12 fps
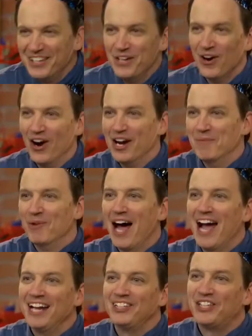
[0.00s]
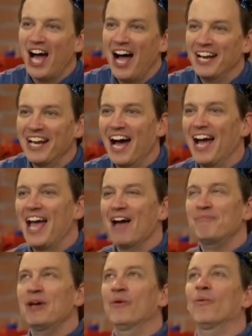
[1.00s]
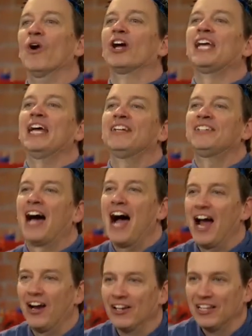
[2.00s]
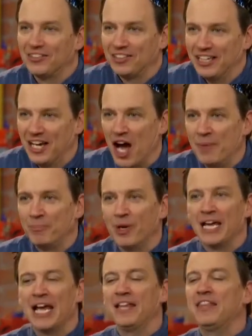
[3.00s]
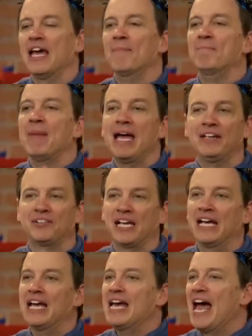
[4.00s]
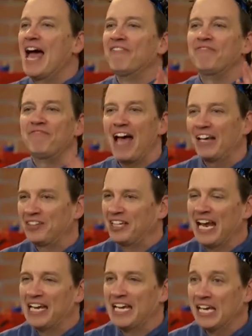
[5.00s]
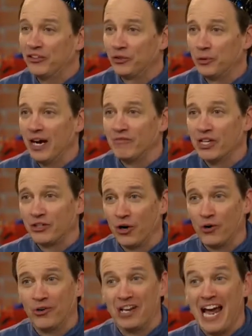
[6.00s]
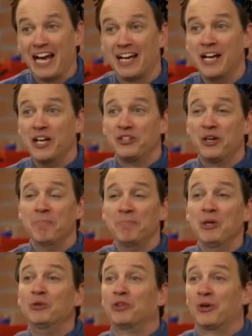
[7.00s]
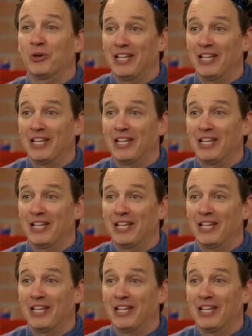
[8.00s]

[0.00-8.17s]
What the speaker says: You heard him right. John and I have been working tirelessly on bringing the amazing and fascinating history of the turtleneck to musical